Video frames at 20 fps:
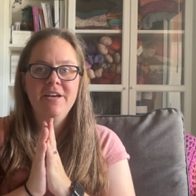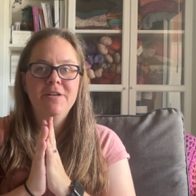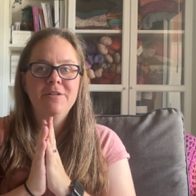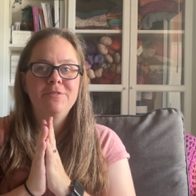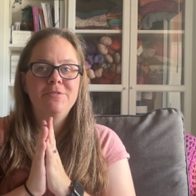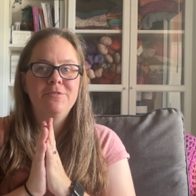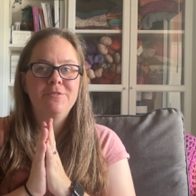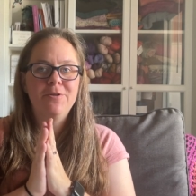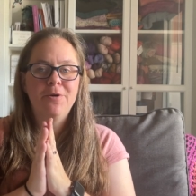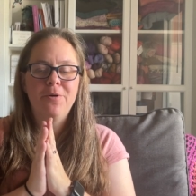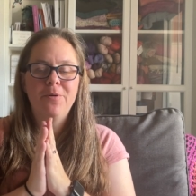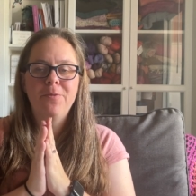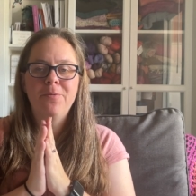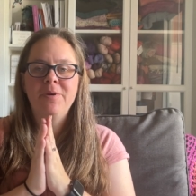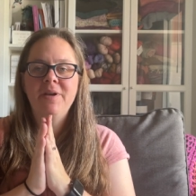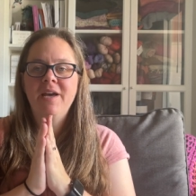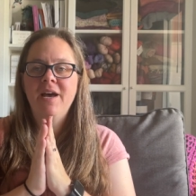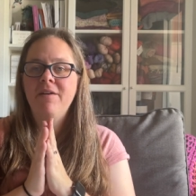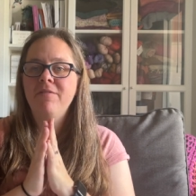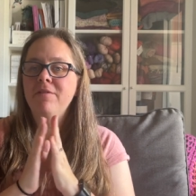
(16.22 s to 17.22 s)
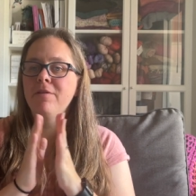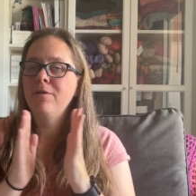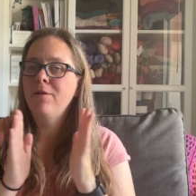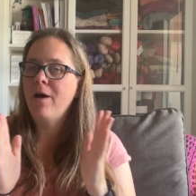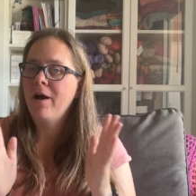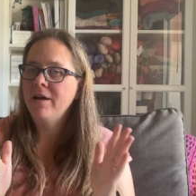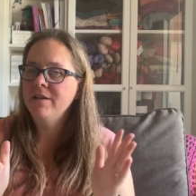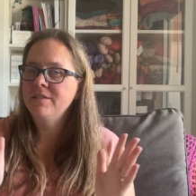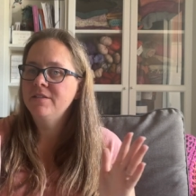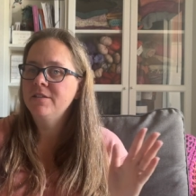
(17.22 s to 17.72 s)
So we have a
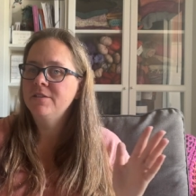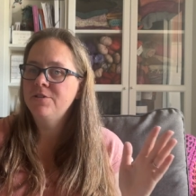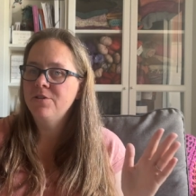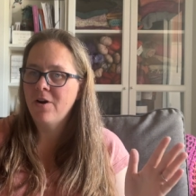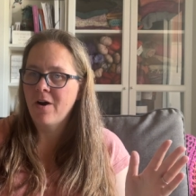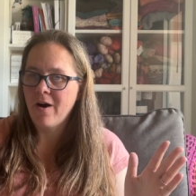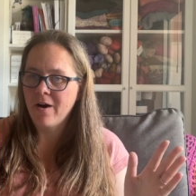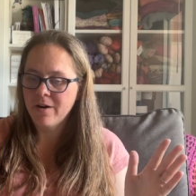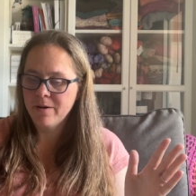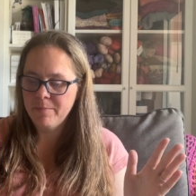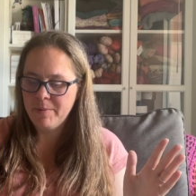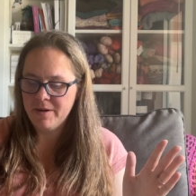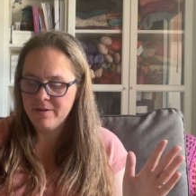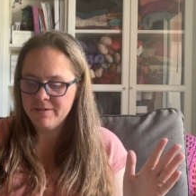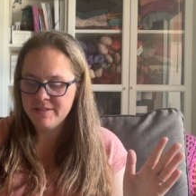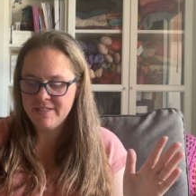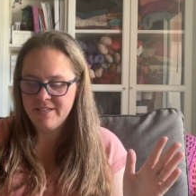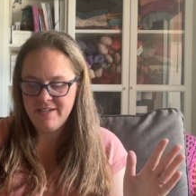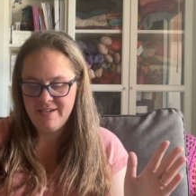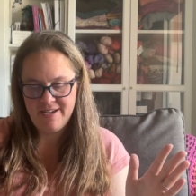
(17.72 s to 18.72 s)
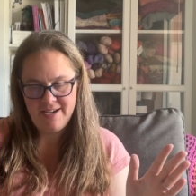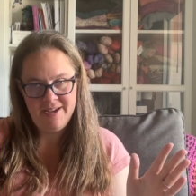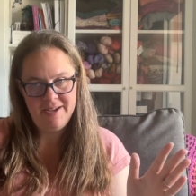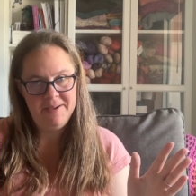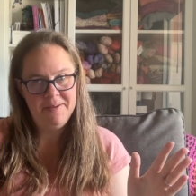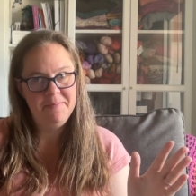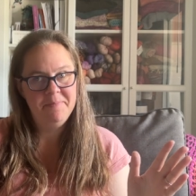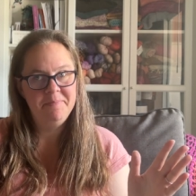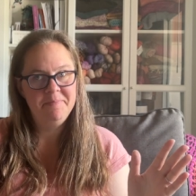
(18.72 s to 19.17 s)
lot to talk about today.